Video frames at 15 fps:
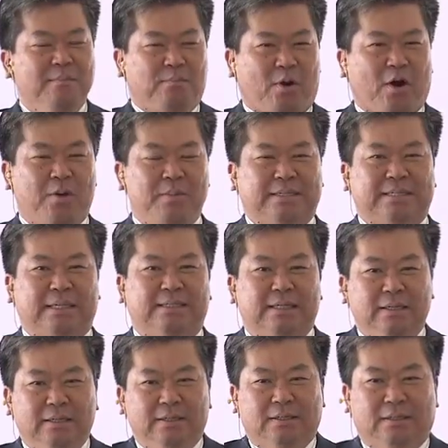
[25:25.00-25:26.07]
Part of me says,
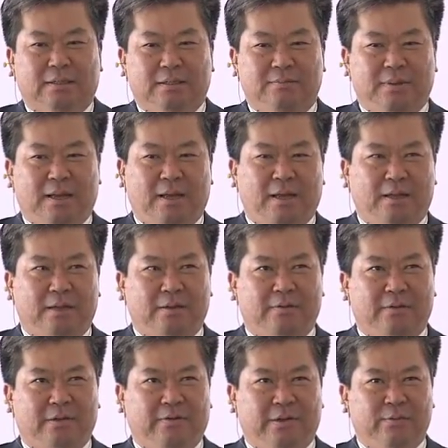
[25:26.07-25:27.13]
oh, man,
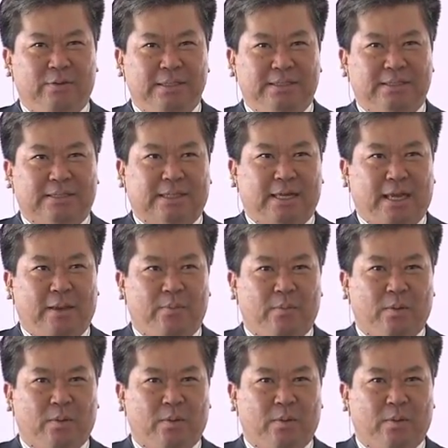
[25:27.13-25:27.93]
if, if he wins this game,